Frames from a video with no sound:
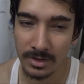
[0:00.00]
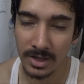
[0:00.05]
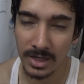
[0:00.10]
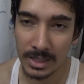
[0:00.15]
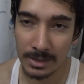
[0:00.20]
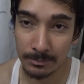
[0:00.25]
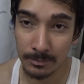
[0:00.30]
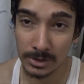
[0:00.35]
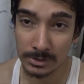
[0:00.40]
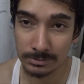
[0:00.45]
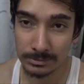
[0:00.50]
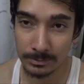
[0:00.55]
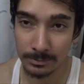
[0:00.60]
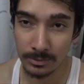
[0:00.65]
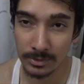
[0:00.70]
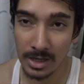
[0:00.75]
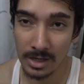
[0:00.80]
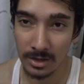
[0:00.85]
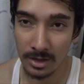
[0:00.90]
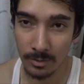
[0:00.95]
and most
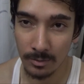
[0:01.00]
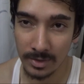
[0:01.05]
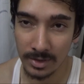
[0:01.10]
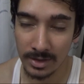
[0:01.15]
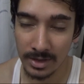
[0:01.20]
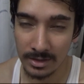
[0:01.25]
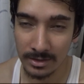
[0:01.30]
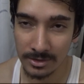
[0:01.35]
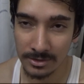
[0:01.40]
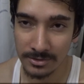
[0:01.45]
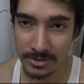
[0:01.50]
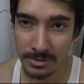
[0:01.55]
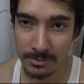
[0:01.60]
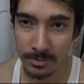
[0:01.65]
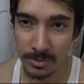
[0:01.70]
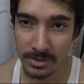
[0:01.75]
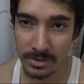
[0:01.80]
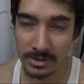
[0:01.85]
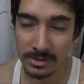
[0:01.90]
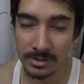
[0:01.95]
people are aware and literate,
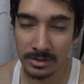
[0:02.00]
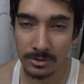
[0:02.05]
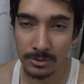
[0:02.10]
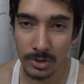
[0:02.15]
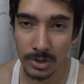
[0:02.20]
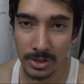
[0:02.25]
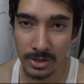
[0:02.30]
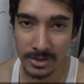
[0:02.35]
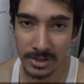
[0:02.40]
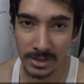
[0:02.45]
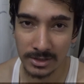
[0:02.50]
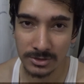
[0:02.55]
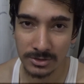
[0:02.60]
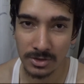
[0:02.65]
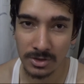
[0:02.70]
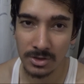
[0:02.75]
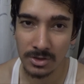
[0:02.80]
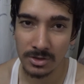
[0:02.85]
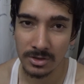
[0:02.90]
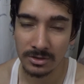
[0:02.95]
but in the rural areas
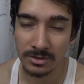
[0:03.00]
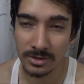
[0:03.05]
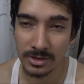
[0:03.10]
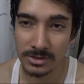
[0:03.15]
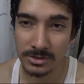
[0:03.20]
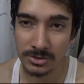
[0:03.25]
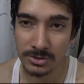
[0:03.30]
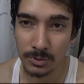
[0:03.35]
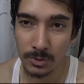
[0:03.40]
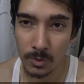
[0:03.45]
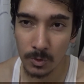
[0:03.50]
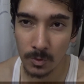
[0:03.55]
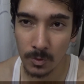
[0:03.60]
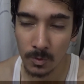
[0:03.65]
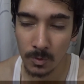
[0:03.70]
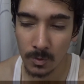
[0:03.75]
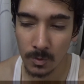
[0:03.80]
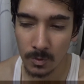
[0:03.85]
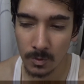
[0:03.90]
there is no